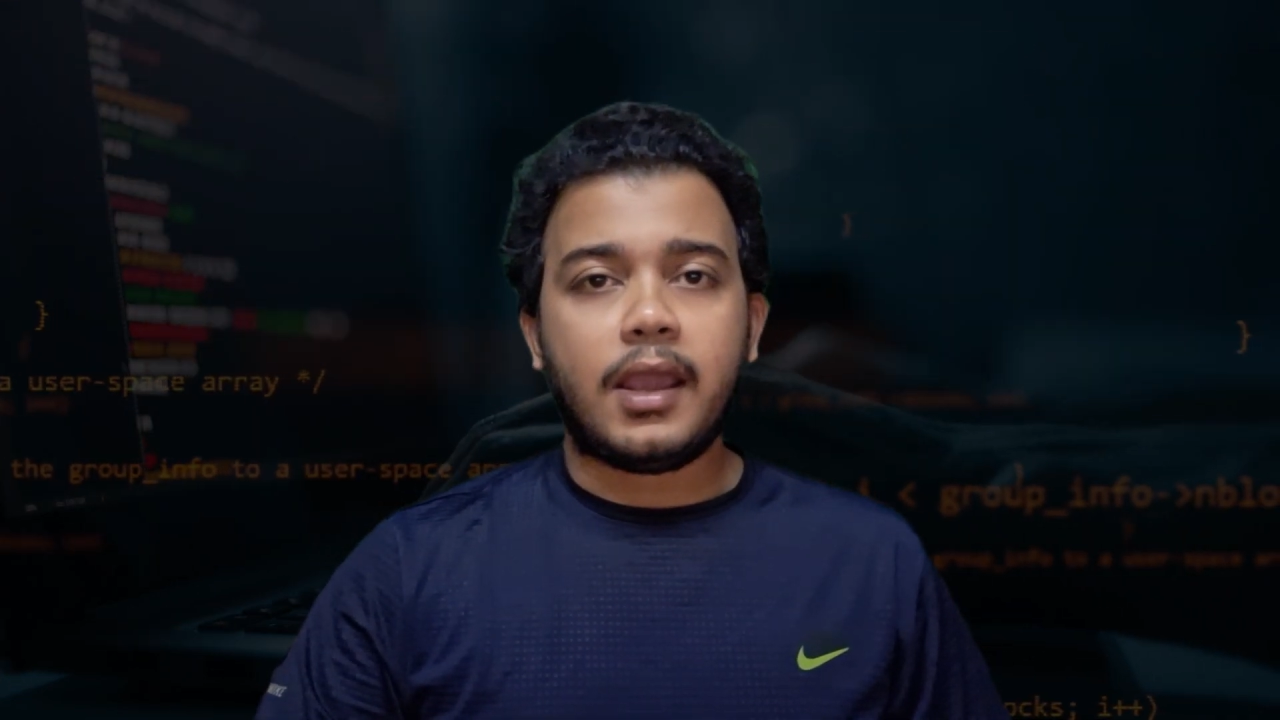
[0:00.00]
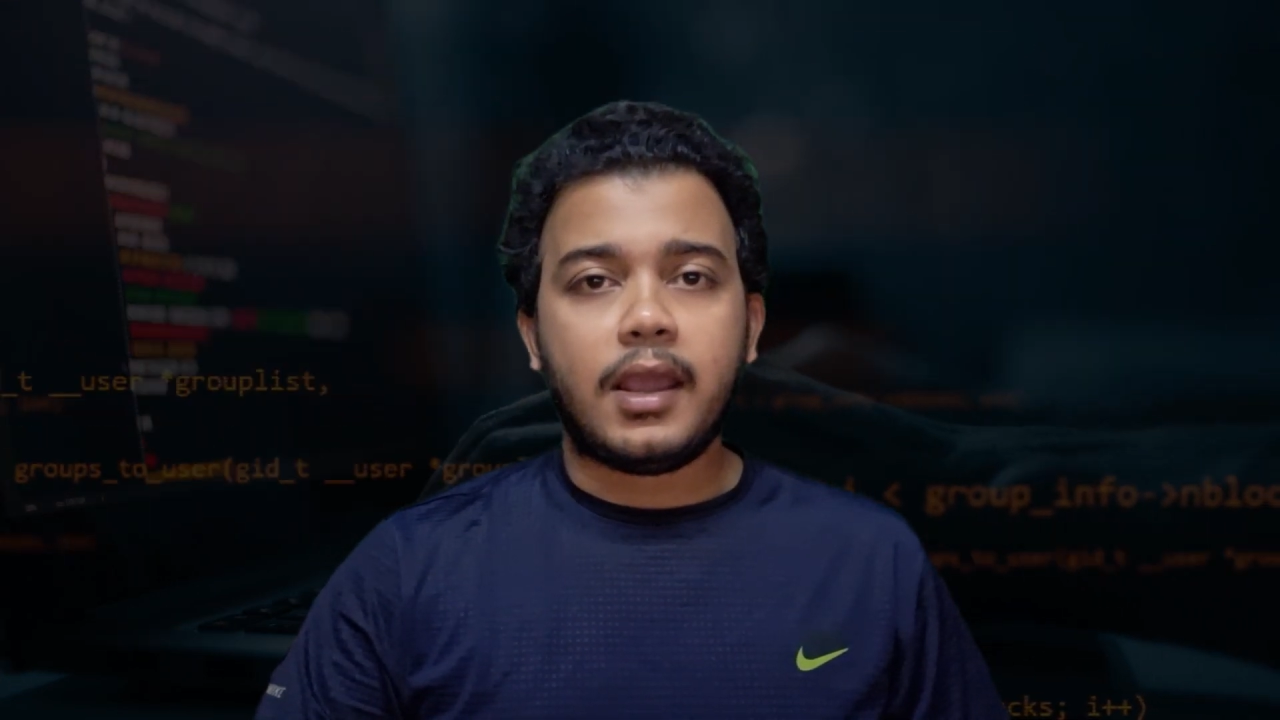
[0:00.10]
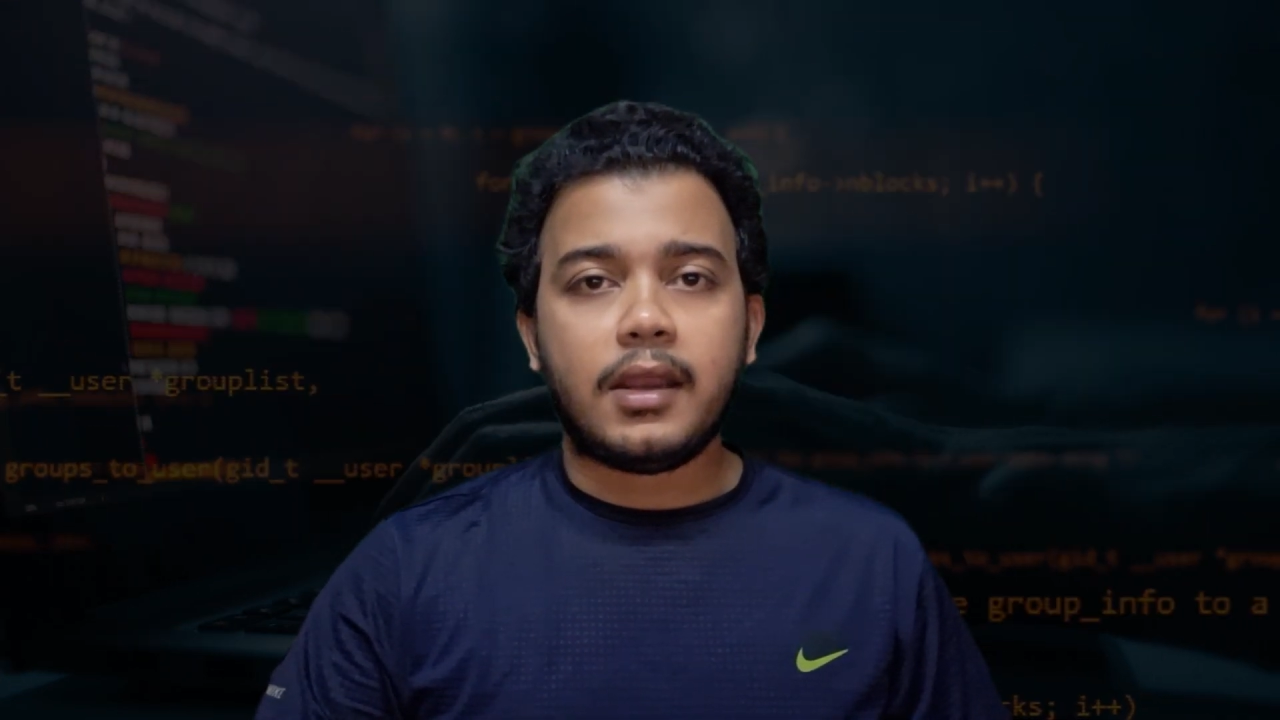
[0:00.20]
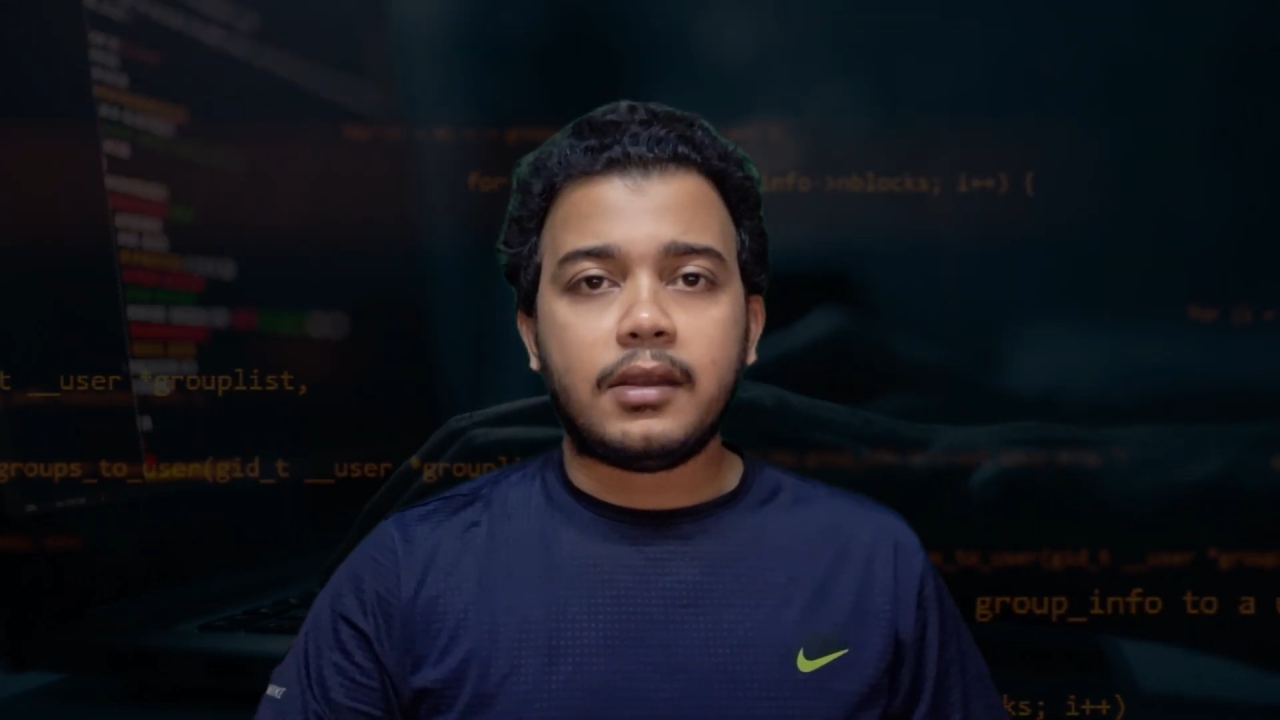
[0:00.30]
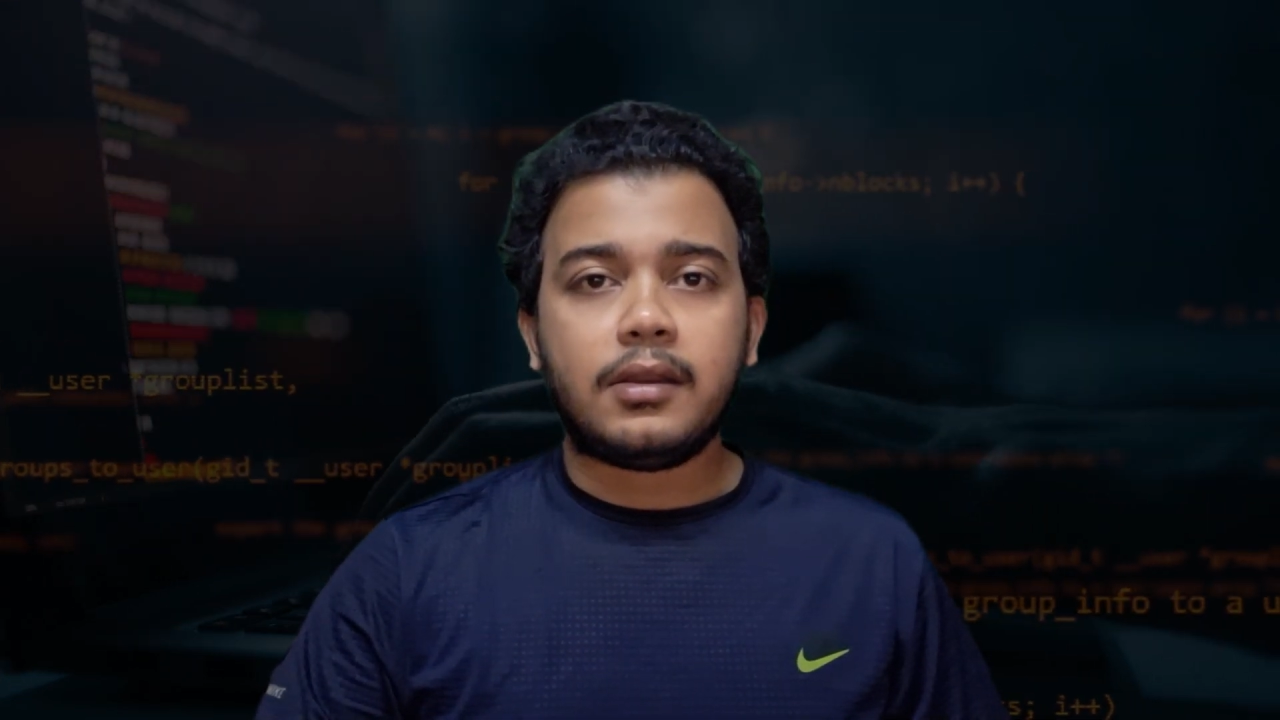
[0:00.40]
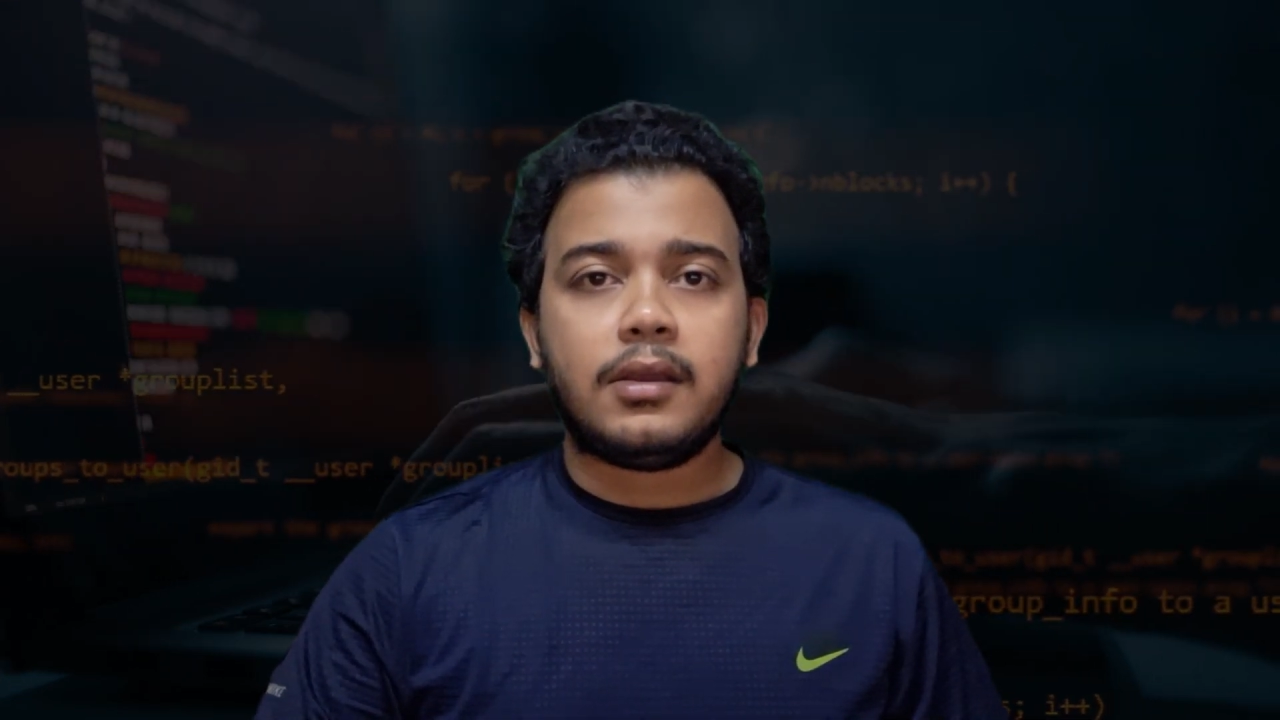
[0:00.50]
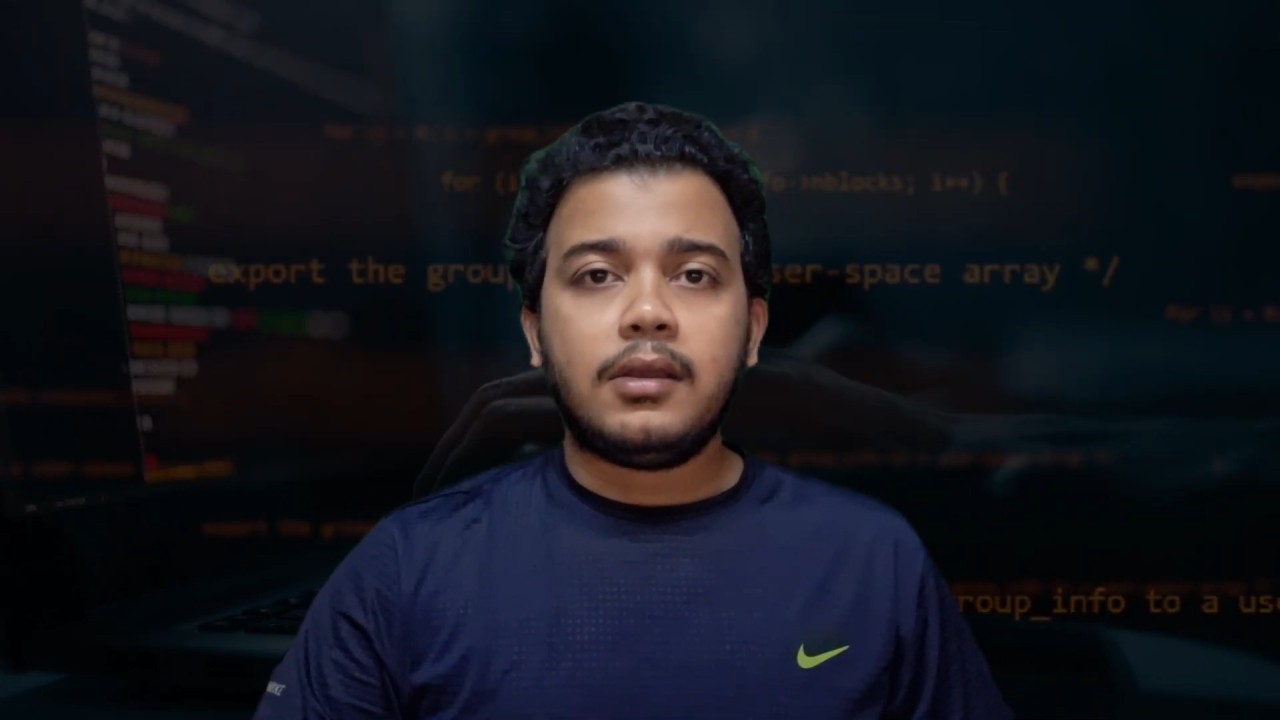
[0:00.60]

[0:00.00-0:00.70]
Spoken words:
and